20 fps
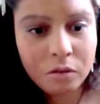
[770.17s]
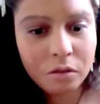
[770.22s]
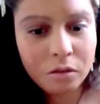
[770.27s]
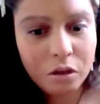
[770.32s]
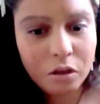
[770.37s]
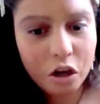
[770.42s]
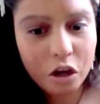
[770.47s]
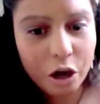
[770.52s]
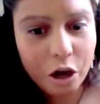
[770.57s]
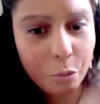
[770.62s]

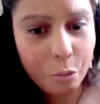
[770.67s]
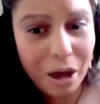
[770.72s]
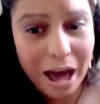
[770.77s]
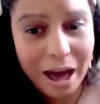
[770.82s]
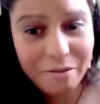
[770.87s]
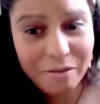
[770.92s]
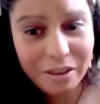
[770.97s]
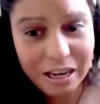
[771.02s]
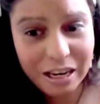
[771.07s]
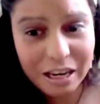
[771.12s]
Okay, we
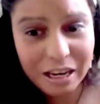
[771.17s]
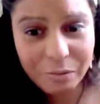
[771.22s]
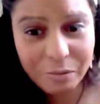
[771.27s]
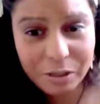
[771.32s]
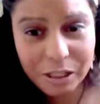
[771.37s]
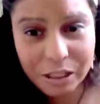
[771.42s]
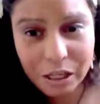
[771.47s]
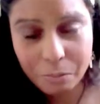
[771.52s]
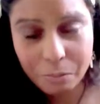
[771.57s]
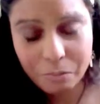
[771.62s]
have the lid of
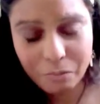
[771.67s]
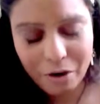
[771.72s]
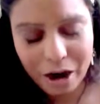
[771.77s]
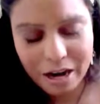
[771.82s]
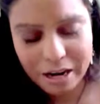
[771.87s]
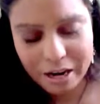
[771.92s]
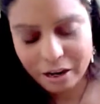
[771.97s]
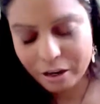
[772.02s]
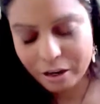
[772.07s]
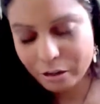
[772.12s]
some right
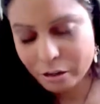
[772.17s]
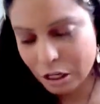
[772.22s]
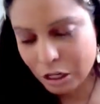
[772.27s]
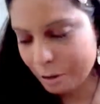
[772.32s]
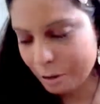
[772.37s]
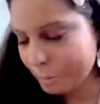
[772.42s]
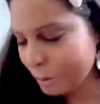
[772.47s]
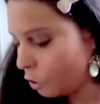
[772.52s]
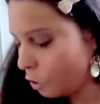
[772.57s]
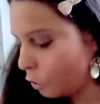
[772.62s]
there. So
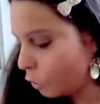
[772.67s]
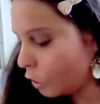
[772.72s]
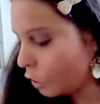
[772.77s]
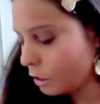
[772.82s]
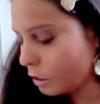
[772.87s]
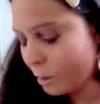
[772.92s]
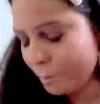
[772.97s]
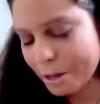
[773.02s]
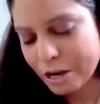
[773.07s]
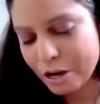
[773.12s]
let me conclude
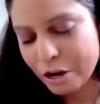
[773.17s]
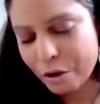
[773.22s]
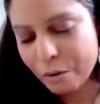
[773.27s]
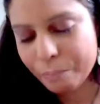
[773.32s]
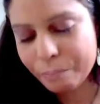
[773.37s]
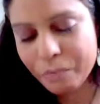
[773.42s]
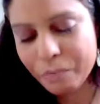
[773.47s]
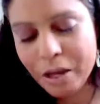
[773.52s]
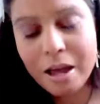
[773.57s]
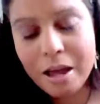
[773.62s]
the video.
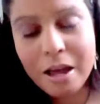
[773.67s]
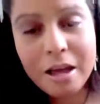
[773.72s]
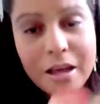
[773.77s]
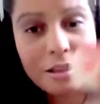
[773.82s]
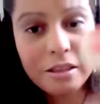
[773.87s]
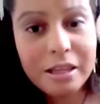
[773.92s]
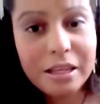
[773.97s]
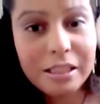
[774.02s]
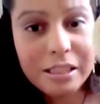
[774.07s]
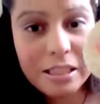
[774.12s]

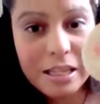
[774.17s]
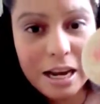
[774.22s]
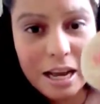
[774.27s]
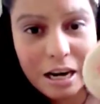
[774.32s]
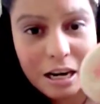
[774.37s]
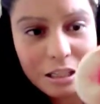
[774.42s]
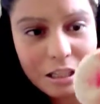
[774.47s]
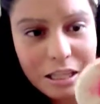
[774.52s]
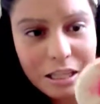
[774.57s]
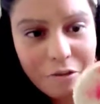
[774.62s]
This
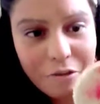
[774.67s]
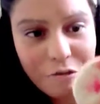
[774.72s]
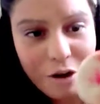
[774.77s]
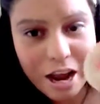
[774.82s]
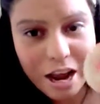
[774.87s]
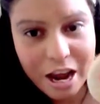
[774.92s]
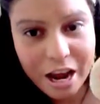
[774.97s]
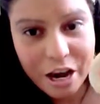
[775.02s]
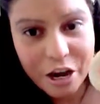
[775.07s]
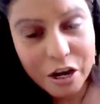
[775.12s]
little stuff
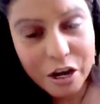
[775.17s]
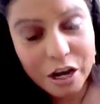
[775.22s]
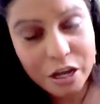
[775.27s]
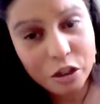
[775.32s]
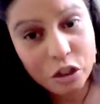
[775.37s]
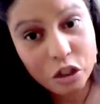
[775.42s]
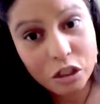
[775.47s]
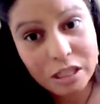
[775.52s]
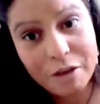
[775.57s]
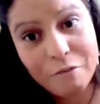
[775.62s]
right here, you can
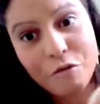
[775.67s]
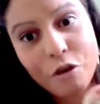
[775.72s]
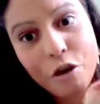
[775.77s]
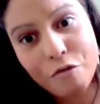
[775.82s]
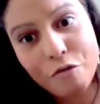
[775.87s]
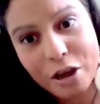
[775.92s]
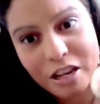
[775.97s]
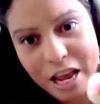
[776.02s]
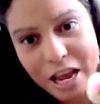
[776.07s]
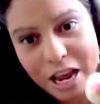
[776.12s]
use it for
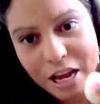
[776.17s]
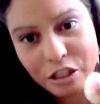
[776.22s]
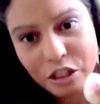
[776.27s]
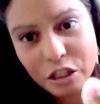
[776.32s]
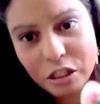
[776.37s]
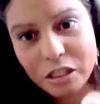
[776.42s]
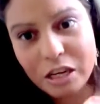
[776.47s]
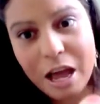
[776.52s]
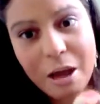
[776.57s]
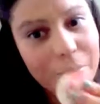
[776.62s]

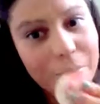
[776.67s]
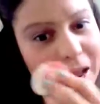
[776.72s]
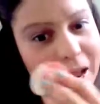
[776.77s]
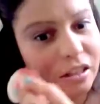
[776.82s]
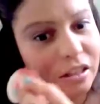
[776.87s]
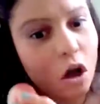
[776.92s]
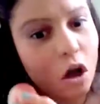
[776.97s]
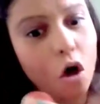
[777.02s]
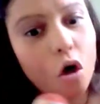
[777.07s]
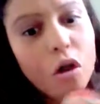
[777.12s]
foundation and
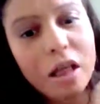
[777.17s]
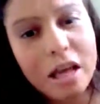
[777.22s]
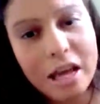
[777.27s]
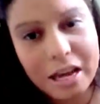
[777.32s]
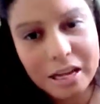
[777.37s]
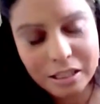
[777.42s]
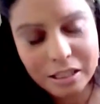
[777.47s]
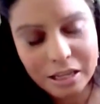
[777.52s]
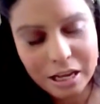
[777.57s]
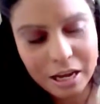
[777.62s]
blend all
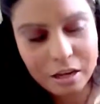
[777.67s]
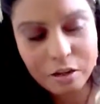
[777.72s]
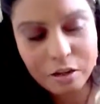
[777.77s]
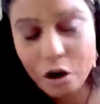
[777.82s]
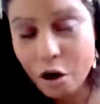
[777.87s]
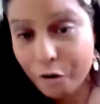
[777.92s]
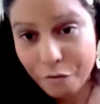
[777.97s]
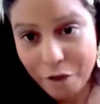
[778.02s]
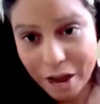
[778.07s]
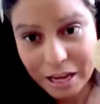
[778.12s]
ends in
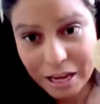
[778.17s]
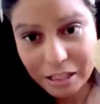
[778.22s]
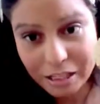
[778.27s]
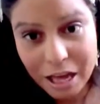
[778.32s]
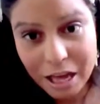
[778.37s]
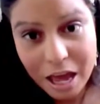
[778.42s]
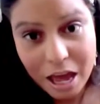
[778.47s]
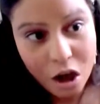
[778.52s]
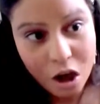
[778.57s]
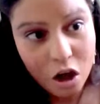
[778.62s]
your face.
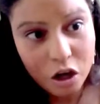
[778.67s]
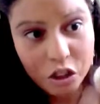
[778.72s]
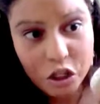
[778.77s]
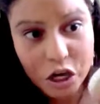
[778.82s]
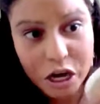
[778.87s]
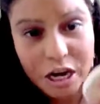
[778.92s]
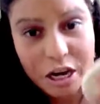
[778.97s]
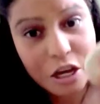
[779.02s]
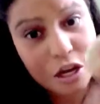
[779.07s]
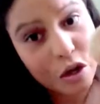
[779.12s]

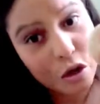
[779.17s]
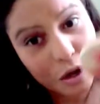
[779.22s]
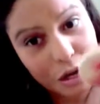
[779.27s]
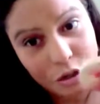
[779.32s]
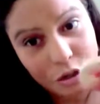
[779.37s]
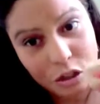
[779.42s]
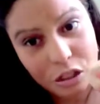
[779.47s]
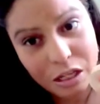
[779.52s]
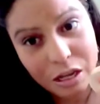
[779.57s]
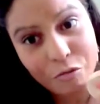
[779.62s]
Actually, you can
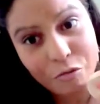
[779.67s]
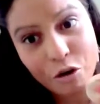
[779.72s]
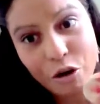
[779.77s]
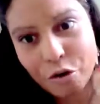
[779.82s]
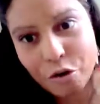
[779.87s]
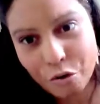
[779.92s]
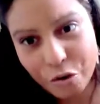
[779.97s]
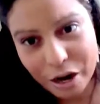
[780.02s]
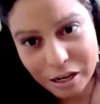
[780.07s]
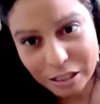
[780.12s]
use it for
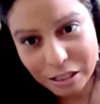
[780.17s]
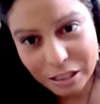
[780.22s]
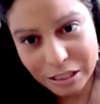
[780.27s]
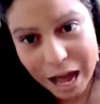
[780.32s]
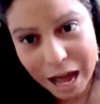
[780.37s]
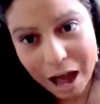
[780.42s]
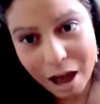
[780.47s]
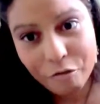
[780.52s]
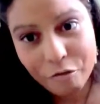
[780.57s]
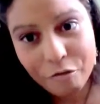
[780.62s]
cream
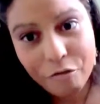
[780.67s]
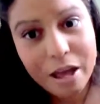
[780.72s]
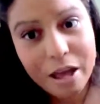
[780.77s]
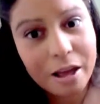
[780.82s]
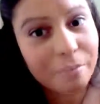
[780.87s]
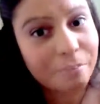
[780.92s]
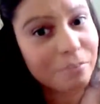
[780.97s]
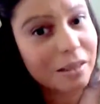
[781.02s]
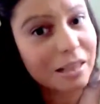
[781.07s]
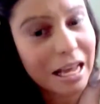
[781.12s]
stuff,
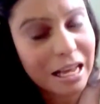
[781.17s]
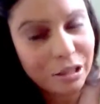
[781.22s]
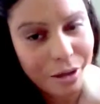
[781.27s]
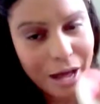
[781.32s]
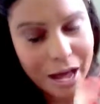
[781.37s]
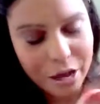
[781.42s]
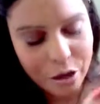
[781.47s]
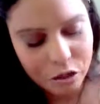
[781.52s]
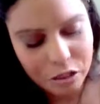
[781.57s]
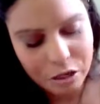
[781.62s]
and that's
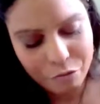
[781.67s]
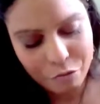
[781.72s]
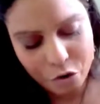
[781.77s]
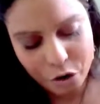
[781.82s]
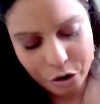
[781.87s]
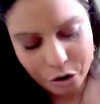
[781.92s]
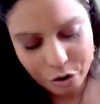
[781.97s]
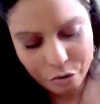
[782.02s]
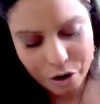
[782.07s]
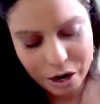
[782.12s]
why I use it
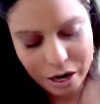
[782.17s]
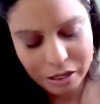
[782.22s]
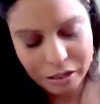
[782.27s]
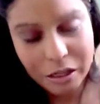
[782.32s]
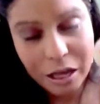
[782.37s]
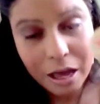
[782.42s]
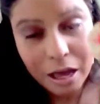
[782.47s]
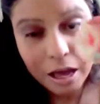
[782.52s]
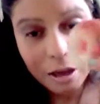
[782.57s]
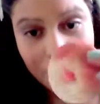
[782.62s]
for cream
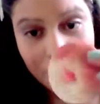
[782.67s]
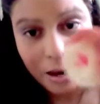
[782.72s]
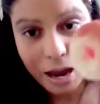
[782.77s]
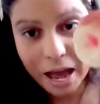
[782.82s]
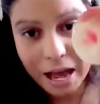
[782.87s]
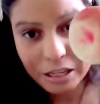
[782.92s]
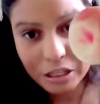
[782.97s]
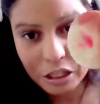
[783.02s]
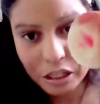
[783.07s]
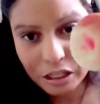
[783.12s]

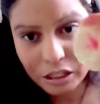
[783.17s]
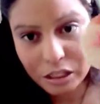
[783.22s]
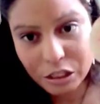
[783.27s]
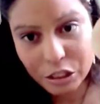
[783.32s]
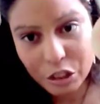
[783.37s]
blushes.